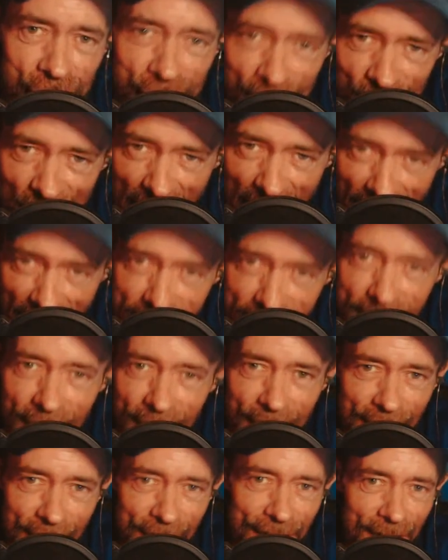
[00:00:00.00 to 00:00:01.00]

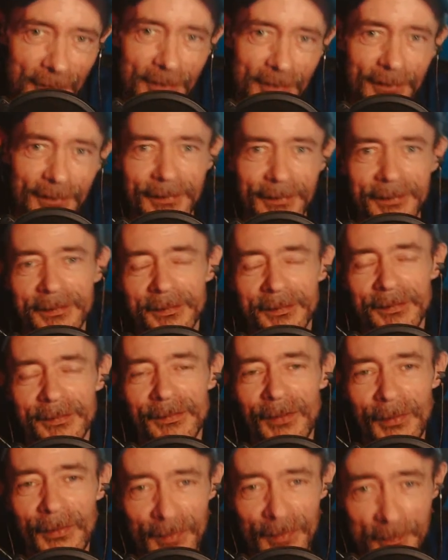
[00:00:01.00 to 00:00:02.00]
factors, all of
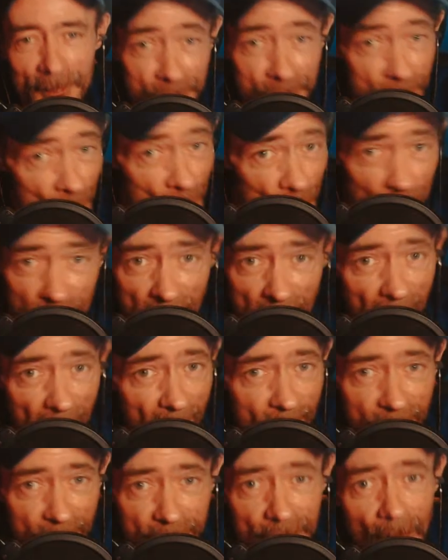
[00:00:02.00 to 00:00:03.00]
the
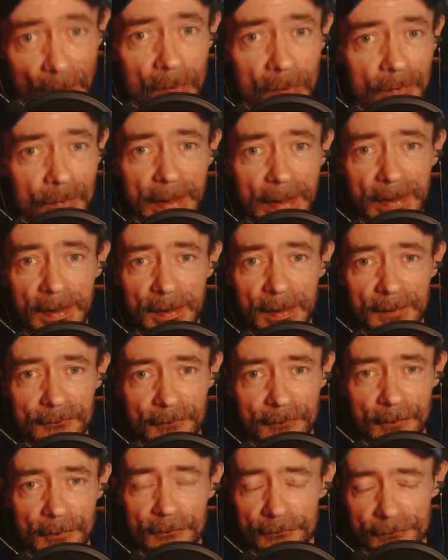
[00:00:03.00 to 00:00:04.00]
programming that already
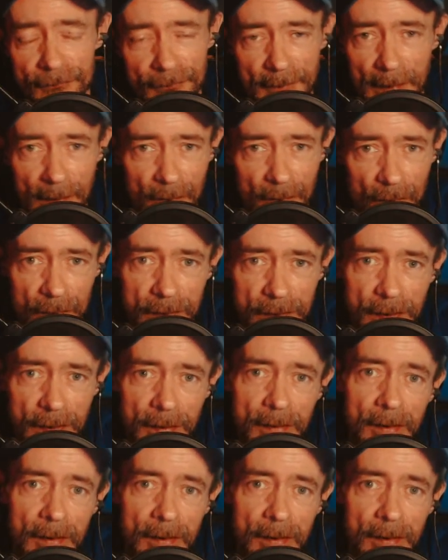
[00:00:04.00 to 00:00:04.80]
exists in our own